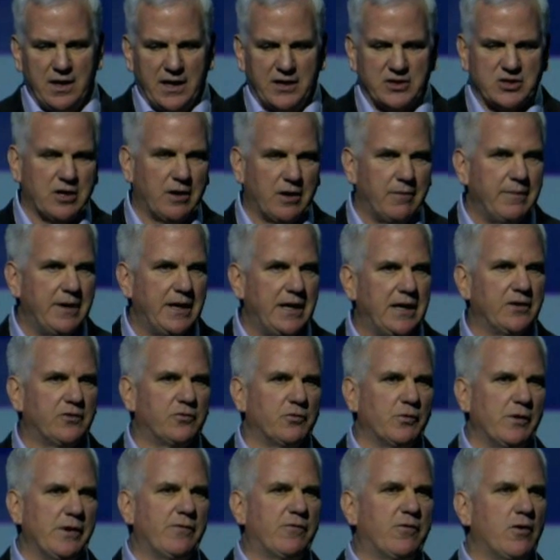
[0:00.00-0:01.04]
has come in,
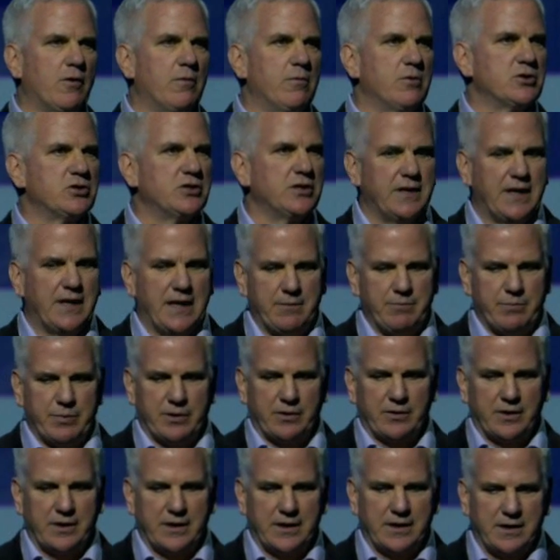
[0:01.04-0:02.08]
is refurbishing that
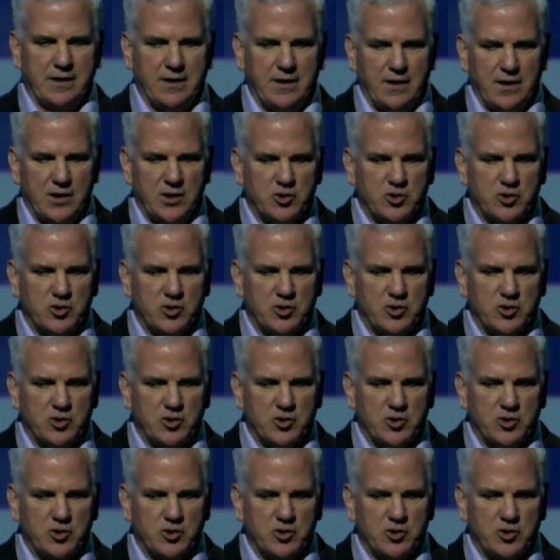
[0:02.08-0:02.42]
building.